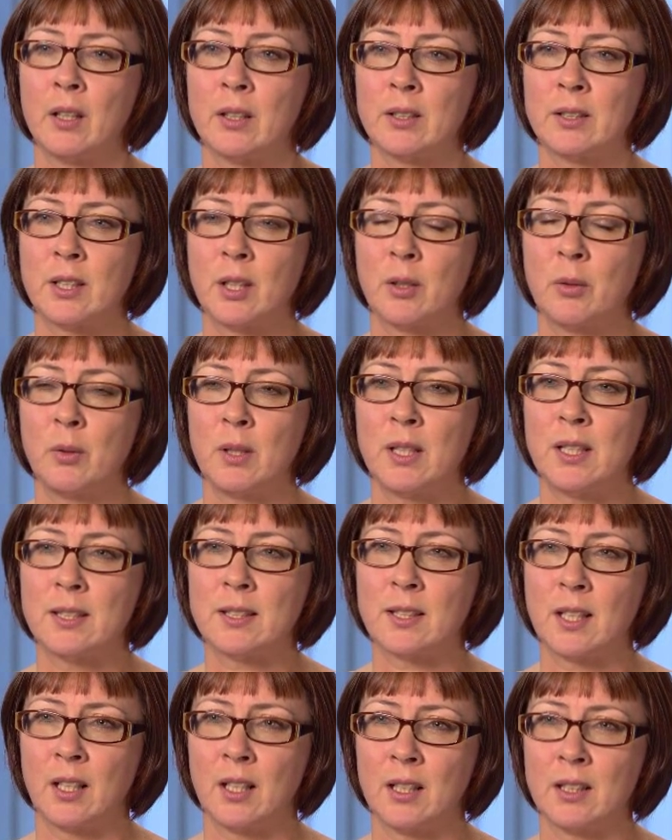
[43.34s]
And so we
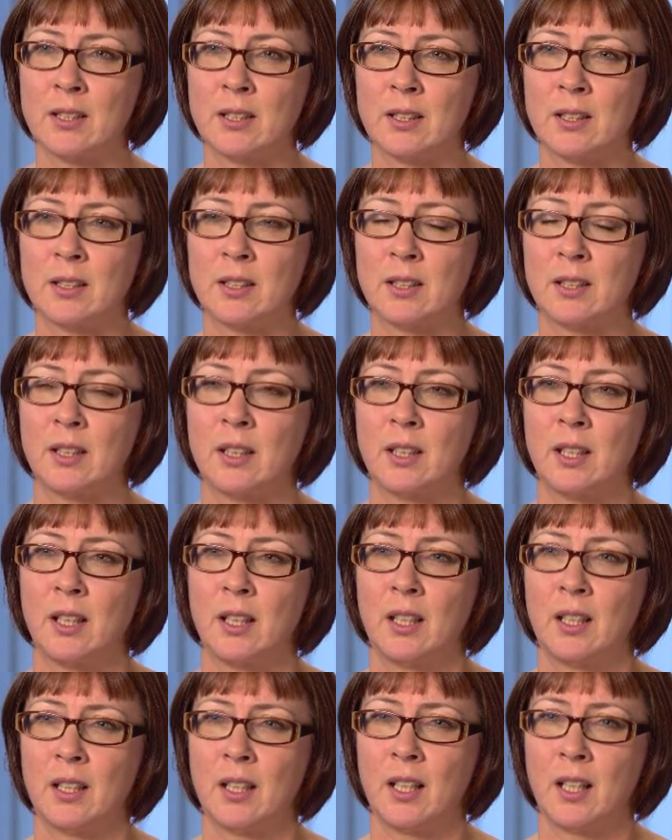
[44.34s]
decided
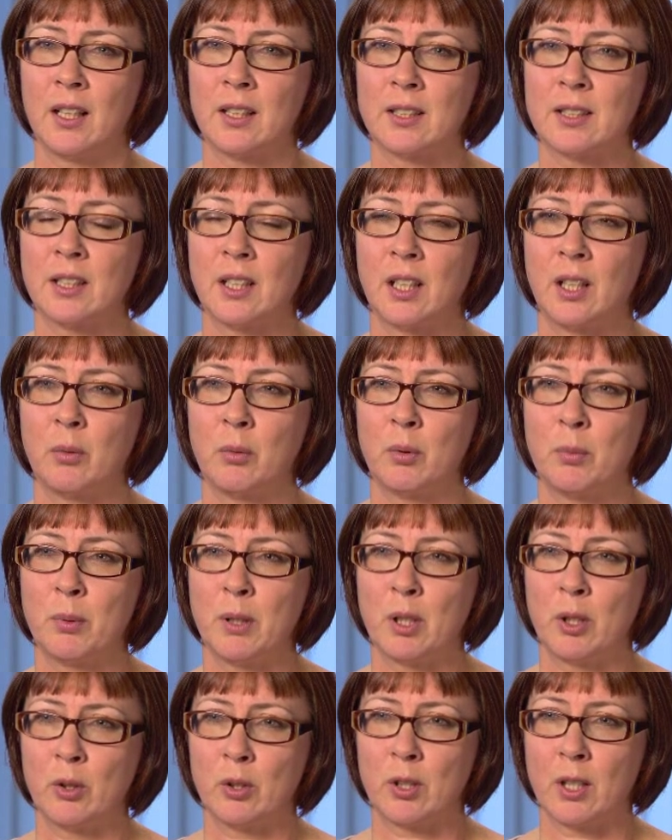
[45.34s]
that it would
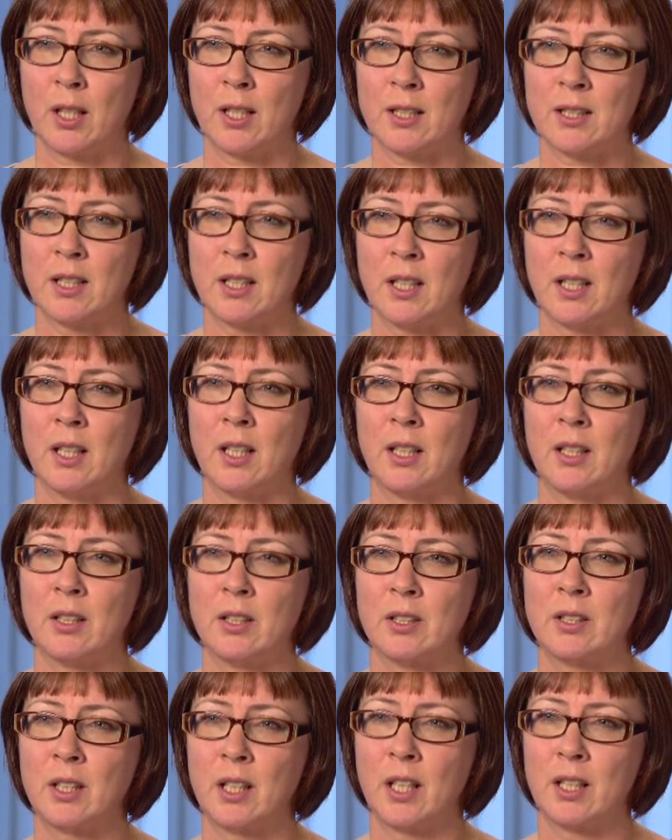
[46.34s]
be a good idea
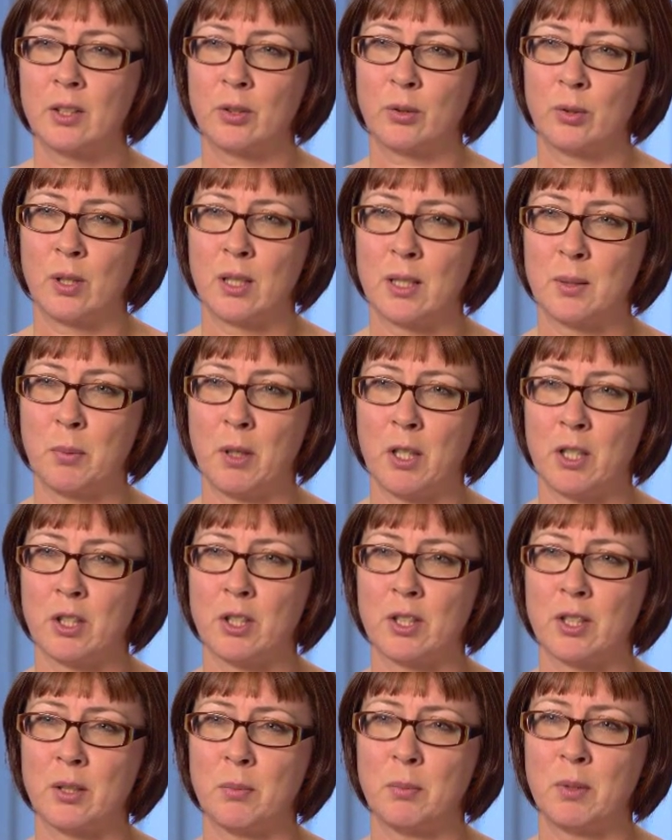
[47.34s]
to get all these
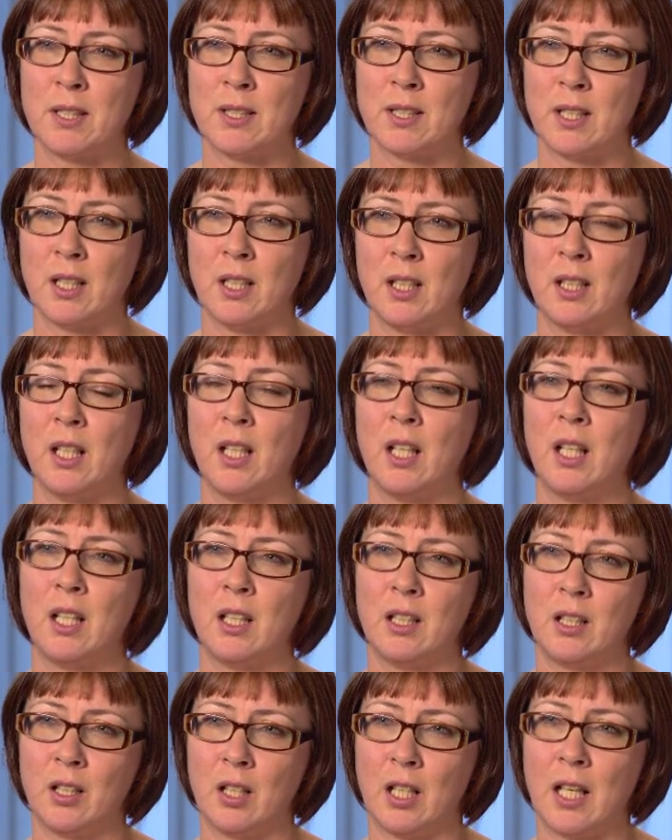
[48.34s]
patients to be seen
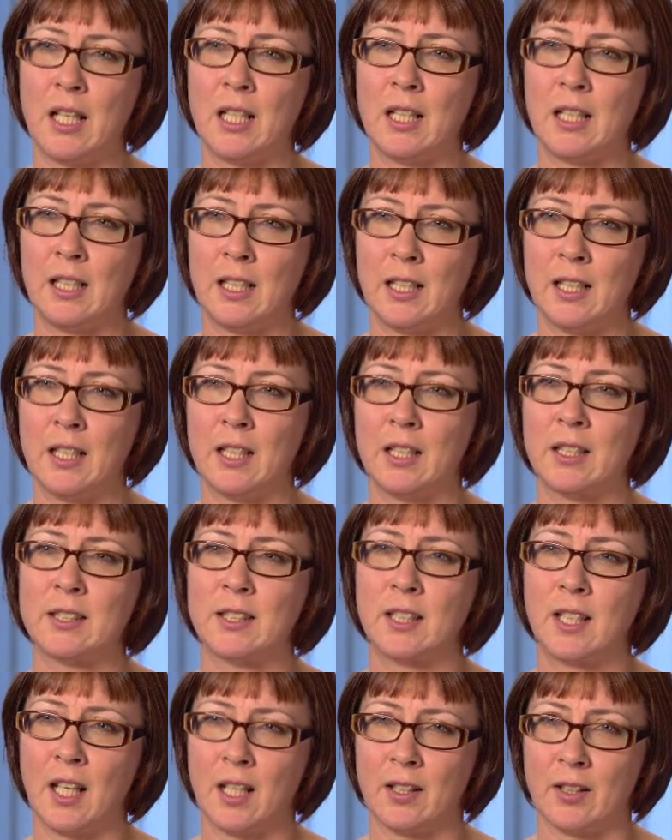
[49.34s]
in a clinic
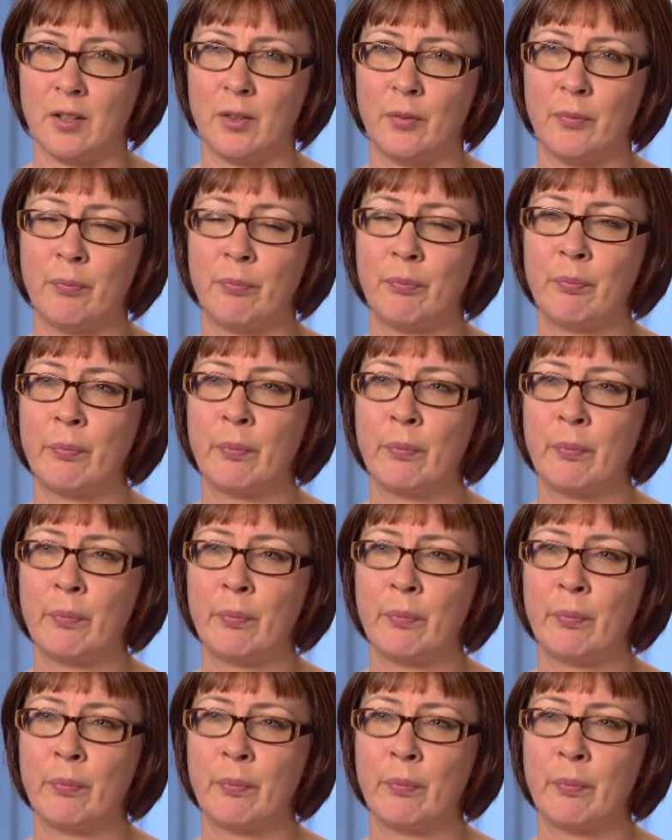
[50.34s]
together.